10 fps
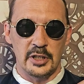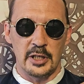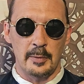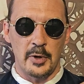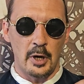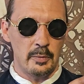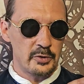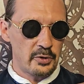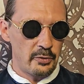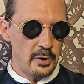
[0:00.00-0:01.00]
in our palms,
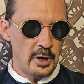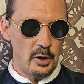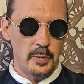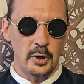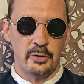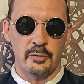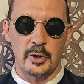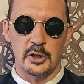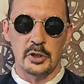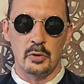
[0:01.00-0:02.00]
through our elbow, through
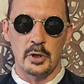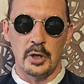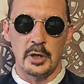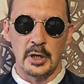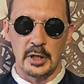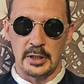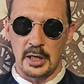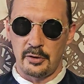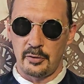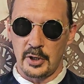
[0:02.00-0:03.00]
our shoulder,
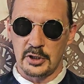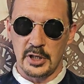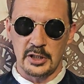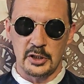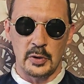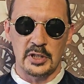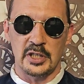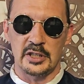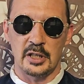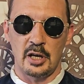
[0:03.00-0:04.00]
down through our chest to our
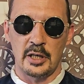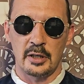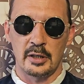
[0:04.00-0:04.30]
center line,